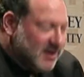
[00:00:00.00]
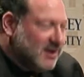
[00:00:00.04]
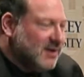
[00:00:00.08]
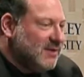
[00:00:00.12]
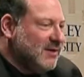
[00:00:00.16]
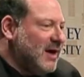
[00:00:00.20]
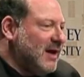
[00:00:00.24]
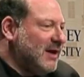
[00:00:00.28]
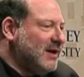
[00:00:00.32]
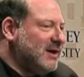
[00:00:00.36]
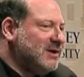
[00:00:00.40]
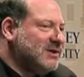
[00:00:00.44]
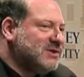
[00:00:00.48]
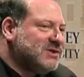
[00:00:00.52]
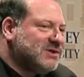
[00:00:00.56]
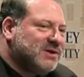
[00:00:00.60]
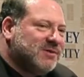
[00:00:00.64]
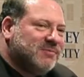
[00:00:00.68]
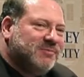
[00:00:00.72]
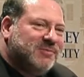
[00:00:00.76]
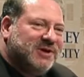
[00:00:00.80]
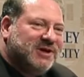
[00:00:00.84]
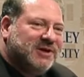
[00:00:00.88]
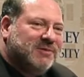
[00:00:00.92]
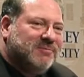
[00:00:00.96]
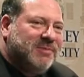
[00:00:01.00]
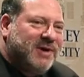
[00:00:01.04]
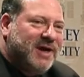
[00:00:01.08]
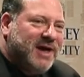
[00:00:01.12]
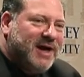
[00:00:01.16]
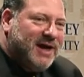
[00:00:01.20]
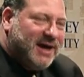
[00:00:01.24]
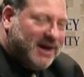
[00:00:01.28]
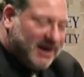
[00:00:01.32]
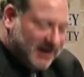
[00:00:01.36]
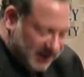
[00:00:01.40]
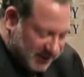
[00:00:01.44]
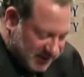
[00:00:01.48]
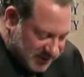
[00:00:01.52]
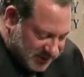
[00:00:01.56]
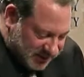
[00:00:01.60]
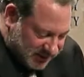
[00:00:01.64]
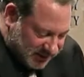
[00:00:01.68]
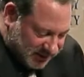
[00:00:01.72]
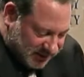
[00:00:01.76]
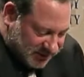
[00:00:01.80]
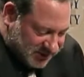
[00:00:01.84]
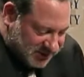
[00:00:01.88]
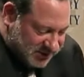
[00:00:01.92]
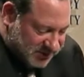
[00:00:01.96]
That is, the Big Bang is an
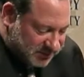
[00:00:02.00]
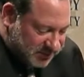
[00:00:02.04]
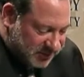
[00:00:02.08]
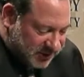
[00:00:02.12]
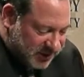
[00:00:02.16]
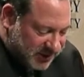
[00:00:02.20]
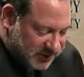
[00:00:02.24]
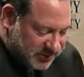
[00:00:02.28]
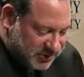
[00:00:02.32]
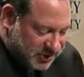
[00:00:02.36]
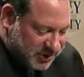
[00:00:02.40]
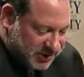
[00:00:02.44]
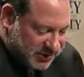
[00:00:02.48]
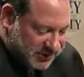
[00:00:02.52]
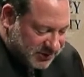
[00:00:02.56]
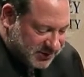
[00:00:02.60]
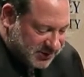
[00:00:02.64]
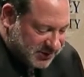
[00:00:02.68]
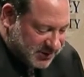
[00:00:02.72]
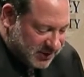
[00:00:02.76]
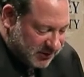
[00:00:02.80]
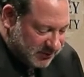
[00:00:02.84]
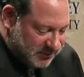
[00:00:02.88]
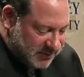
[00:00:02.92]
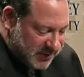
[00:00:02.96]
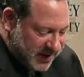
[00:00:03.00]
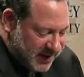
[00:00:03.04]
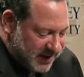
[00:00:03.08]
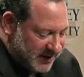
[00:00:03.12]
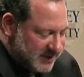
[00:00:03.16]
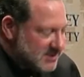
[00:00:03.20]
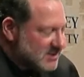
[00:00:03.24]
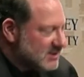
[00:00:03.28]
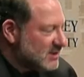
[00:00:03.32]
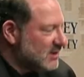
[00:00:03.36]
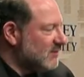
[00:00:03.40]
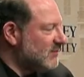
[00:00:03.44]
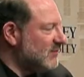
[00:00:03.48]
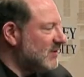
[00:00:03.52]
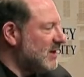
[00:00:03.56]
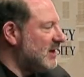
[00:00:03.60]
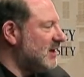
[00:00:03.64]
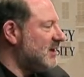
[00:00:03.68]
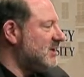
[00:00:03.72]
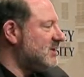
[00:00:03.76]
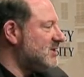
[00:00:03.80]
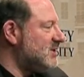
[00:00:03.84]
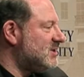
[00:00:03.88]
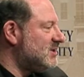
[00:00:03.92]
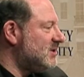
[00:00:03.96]
explosion so massive that
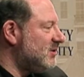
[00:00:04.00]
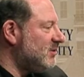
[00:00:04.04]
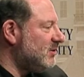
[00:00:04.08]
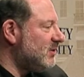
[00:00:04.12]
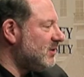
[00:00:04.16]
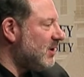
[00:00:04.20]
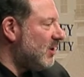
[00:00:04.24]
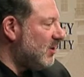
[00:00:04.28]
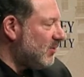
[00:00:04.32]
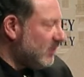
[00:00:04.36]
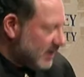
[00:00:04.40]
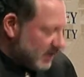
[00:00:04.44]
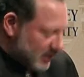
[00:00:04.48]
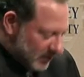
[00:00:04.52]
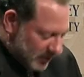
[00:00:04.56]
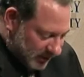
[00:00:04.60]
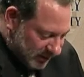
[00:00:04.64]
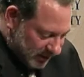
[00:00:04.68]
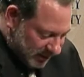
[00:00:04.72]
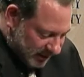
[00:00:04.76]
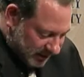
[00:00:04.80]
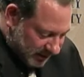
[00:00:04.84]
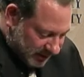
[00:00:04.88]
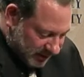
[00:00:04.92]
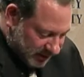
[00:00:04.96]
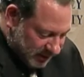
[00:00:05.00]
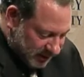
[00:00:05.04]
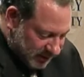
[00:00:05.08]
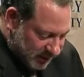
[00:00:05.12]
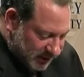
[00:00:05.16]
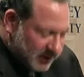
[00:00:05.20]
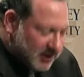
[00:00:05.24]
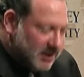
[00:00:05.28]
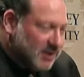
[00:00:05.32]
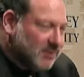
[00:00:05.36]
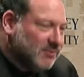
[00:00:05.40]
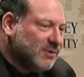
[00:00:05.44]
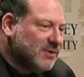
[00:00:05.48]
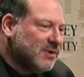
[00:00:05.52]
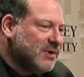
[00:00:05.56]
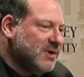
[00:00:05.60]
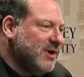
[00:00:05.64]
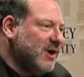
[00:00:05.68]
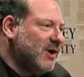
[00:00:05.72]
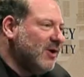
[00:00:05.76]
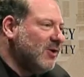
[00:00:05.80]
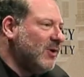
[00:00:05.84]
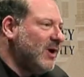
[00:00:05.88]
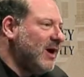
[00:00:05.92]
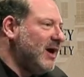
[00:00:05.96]
it's still going on with
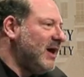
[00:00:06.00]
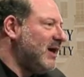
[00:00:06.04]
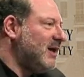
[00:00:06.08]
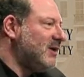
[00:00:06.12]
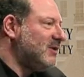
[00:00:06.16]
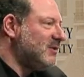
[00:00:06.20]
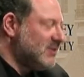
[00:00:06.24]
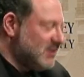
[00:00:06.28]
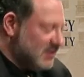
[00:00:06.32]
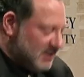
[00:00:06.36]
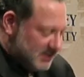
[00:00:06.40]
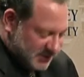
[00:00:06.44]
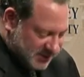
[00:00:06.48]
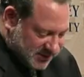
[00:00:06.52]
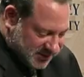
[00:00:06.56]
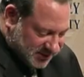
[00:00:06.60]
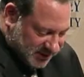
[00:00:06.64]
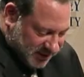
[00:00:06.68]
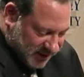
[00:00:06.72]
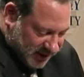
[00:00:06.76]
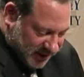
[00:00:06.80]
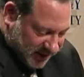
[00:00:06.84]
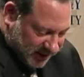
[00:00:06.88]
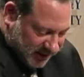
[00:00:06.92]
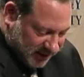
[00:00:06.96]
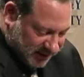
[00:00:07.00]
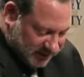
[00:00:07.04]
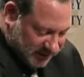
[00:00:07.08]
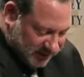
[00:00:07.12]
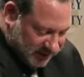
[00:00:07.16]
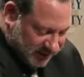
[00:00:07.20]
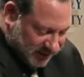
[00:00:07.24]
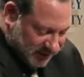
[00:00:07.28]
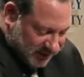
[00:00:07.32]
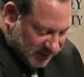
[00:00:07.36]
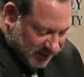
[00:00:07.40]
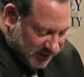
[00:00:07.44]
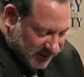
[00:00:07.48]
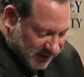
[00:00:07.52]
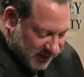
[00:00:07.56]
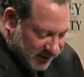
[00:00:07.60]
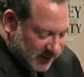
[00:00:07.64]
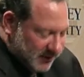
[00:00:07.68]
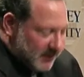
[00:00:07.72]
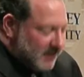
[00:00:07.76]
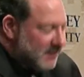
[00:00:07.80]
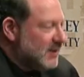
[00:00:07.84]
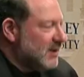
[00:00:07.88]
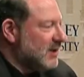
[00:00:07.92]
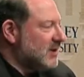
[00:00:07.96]
no end in sight.
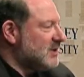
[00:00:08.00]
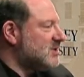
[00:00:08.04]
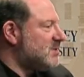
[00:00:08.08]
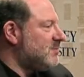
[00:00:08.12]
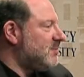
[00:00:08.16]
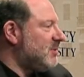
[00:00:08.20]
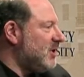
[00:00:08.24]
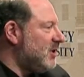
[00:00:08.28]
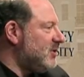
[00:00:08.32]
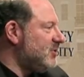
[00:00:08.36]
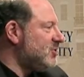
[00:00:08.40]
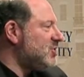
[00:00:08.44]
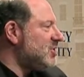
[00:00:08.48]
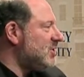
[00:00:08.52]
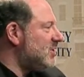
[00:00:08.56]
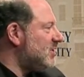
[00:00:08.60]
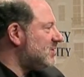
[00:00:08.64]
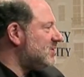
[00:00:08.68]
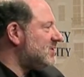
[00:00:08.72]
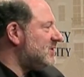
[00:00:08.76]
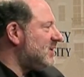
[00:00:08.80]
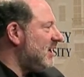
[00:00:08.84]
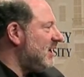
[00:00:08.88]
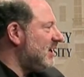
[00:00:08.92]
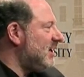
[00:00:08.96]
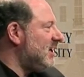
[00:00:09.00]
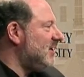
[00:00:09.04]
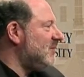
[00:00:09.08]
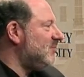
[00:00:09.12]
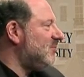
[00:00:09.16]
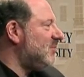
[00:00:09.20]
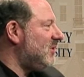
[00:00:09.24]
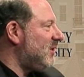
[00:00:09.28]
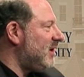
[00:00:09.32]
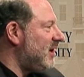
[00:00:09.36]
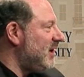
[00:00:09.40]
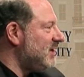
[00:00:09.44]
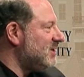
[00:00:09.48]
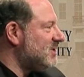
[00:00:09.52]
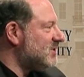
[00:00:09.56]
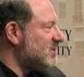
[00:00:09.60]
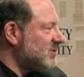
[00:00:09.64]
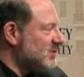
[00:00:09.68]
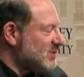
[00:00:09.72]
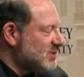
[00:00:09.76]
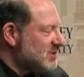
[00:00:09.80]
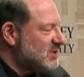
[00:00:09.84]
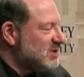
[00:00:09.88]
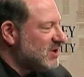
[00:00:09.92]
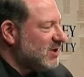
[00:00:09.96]
The explosion is taking place
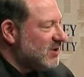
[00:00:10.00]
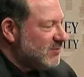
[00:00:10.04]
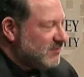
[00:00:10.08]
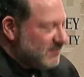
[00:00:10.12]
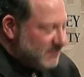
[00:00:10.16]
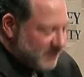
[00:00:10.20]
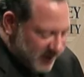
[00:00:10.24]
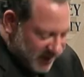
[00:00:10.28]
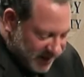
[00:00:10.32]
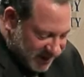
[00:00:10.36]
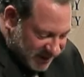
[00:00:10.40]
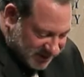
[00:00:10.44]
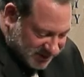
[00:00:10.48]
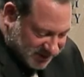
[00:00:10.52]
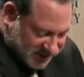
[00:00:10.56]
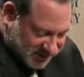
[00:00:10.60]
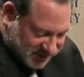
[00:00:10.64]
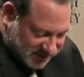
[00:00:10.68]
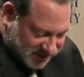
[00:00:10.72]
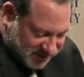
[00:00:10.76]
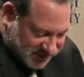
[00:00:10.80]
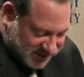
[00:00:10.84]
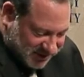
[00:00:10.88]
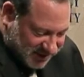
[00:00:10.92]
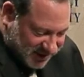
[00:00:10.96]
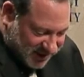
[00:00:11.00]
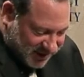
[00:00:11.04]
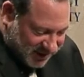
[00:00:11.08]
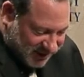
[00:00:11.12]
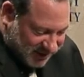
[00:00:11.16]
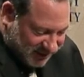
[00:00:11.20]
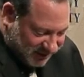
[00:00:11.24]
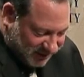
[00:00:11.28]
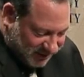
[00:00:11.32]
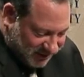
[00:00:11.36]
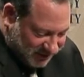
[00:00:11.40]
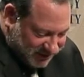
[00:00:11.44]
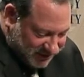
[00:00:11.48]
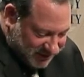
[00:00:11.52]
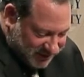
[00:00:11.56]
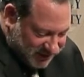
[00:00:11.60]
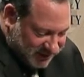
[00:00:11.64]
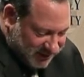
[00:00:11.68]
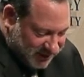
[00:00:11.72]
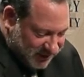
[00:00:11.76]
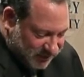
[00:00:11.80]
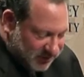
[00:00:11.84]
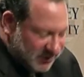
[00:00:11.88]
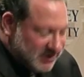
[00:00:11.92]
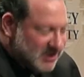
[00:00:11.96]
on so vast a scale
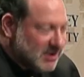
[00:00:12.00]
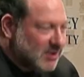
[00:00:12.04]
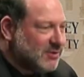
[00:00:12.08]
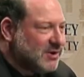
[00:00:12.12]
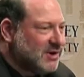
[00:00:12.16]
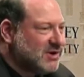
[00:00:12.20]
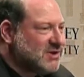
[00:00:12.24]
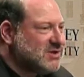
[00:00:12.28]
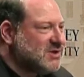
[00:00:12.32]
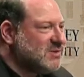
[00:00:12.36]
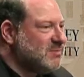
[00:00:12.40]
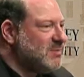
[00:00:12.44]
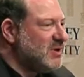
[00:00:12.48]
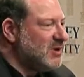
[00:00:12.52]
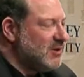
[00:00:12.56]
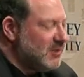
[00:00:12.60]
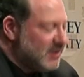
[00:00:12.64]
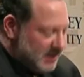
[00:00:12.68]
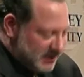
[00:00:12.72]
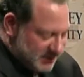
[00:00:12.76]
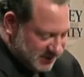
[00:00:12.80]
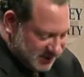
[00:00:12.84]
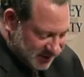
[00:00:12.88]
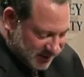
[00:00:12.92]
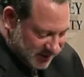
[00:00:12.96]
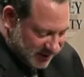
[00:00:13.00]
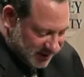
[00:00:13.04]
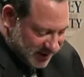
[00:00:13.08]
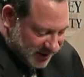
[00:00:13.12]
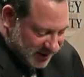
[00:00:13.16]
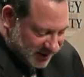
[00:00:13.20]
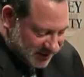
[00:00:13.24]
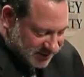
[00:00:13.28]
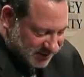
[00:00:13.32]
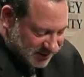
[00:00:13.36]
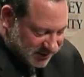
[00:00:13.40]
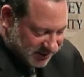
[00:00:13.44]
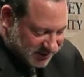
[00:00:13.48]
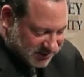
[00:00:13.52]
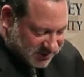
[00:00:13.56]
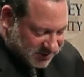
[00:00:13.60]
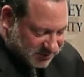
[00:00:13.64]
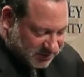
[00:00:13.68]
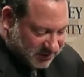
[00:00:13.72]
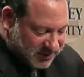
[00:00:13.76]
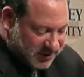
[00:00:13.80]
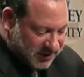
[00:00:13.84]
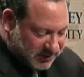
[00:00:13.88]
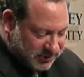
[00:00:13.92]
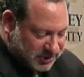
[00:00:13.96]
that we don't experience it as an
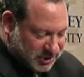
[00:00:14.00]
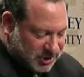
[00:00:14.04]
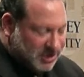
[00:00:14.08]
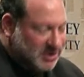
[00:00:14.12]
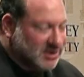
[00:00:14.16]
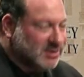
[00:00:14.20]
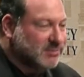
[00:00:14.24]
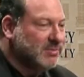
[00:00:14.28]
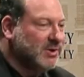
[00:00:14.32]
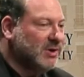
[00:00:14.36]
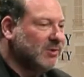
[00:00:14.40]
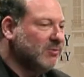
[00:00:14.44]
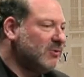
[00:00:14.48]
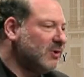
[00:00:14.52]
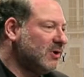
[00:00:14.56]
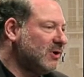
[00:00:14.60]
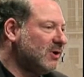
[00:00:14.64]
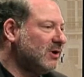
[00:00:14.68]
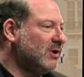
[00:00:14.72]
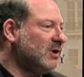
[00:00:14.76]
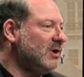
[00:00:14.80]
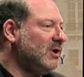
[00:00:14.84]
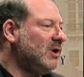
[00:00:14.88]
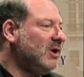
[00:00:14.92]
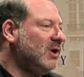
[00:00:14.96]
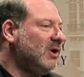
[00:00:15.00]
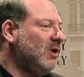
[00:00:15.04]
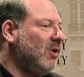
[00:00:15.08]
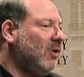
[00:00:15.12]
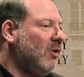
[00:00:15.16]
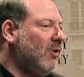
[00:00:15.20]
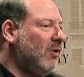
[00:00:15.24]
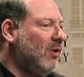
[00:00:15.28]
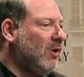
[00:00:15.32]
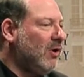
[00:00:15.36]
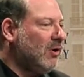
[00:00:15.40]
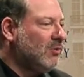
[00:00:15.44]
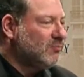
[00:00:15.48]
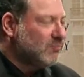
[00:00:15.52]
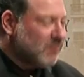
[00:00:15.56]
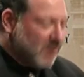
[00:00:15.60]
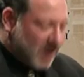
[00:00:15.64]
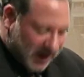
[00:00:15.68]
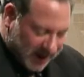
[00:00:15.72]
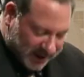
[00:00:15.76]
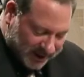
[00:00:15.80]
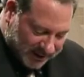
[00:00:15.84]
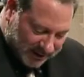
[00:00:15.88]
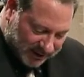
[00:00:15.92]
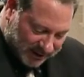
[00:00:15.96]
explosion, but we're all
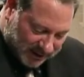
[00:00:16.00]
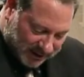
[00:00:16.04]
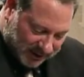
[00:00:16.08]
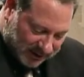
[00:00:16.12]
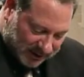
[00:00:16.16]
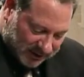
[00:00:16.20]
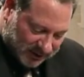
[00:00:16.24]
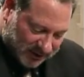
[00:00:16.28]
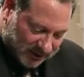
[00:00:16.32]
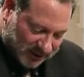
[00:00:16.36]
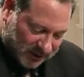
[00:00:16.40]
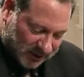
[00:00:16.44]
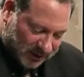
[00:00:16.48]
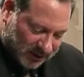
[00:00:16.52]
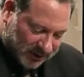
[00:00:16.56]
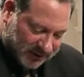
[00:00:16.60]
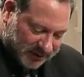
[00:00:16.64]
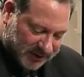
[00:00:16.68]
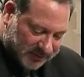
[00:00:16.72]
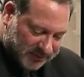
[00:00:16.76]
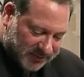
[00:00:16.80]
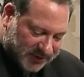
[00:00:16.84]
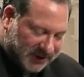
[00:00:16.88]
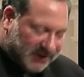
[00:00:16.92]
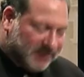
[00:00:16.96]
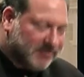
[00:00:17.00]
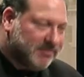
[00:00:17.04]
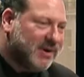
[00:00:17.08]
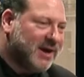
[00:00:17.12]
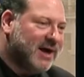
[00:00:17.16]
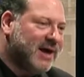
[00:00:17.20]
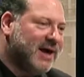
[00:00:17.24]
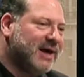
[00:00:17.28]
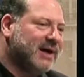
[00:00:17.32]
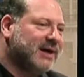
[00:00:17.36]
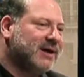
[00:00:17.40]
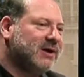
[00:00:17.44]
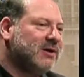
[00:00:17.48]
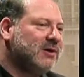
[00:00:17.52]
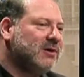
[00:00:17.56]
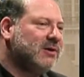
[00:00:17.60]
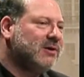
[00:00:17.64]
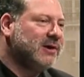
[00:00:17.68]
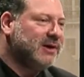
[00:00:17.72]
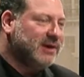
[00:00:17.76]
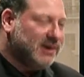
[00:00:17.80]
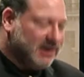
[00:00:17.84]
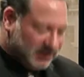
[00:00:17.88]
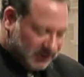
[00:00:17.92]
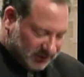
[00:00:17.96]
riding on the Big Bang,
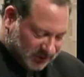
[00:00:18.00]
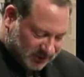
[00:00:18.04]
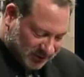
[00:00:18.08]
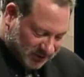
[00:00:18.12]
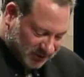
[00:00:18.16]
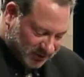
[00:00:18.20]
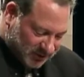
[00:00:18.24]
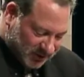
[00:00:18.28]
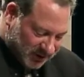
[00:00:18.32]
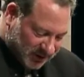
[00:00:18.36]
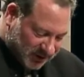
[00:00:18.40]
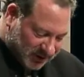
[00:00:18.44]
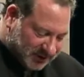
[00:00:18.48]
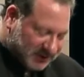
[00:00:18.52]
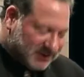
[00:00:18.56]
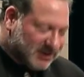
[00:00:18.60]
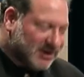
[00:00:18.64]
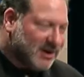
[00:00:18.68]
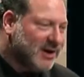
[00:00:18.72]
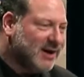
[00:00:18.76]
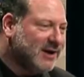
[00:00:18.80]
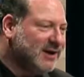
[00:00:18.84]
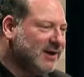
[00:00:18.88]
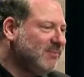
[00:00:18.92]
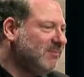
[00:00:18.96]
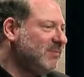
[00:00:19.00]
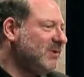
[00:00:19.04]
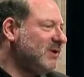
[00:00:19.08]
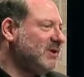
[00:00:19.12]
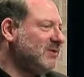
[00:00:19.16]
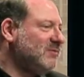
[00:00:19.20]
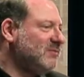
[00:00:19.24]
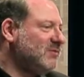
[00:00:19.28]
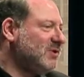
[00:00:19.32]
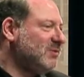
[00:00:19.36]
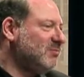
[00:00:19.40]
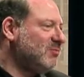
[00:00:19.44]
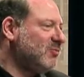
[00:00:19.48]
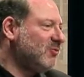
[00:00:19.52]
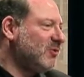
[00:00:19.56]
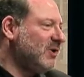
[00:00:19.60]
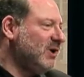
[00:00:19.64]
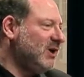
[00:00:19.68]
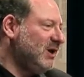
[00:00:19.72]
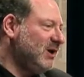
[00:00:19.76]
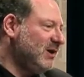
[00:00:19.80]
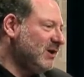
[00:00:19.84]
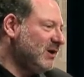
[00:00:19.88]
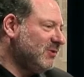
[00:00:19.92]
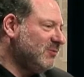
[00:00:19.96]
clinging to a tiny bit of
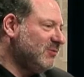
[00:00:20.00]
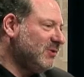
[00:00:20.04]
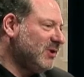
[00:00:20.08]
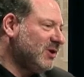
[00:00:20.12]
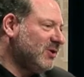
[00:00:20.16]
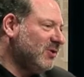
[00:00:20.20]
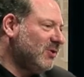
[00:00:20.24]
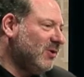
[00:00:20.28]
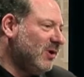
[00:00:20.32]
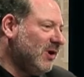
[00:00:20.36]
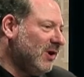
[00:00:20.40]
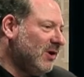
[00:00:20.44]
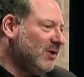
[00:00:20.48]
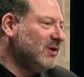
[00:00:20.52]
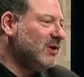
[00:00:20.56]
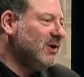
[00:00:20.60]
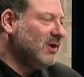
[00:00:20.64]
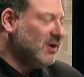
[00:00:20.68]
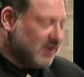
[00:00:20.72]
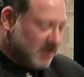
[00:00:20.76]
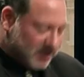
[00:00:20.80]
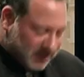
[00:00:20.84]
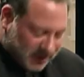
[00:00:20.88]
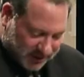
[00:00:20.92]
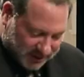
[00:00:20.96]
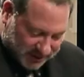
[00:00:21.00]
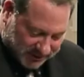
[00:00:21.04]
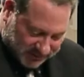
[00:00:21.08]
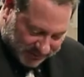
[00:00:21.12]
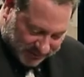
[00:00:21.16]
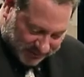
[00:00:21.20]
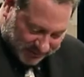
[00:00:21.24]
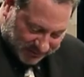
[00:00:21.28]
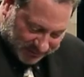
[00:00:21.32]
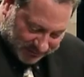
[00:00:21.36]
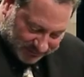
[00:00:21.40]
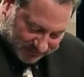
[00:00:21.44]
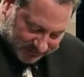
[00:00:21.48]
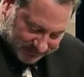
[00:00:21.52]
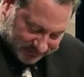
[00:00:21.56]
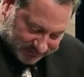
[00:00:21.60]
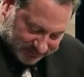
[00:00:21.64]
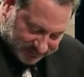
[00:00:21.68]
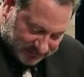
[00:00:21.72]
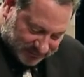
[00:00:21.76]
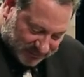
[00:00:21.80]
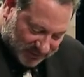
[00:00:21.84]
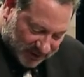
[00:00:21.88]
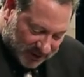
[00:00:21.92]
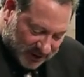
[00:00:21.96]
debris that we call Earth,
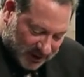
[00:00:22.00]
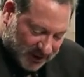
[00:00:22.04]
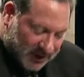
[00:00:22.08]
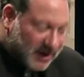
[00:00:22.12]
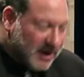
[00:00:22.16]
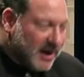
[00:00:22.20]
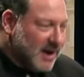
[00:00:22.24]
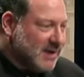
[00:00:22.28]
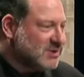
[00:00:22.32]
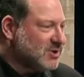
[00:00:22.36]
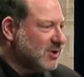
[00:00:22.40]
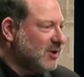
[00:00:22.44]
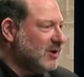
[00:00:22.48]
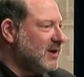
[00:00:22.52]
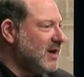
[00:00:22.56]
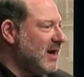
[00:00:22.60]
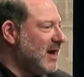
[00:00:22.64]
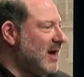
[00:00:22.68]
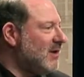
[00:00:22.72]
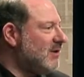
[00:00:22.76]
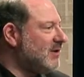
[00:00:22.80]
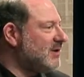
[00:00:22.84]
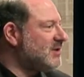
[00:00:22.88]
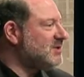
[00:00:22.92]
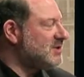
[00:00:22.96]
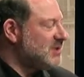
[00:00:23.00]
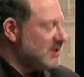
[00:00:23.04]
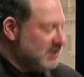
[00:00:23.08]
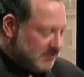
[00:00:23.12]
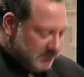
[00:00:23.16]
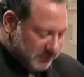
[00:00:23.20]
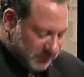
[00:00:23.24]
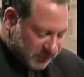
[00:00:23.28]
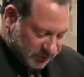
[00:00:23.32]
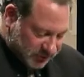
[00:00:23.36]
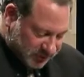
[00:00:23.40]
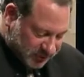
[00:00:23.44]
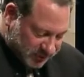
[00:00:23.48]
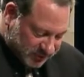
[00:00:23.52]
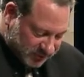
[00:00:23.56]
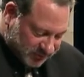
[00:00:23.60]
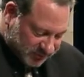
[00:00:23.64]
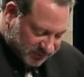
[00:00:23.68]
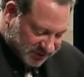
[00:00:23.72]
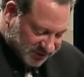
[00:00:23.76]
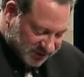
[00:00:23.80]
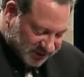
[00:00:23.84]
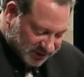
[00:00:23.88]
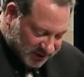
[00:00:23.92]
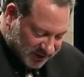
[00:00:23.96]
as our galaxy
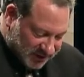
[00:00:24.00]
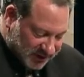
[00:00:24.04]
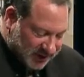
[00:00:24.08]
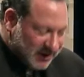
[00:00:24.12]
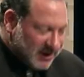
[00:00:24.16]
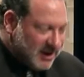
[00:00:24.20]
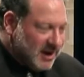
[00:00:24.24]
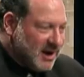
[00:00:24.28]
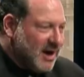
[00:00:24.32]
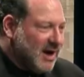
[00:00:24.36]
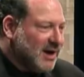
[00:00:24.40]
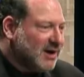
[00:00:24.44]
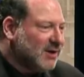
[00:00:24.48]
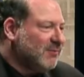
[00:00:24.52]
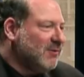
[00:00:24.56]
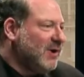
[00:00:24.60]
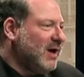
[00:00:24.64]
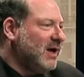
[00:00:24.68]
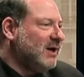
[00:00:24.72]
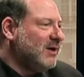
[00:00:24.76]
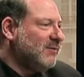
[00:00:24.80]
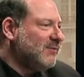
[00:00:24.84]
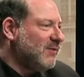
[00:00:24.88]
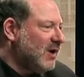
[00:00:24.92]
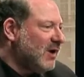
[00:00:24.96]
moves at a rate of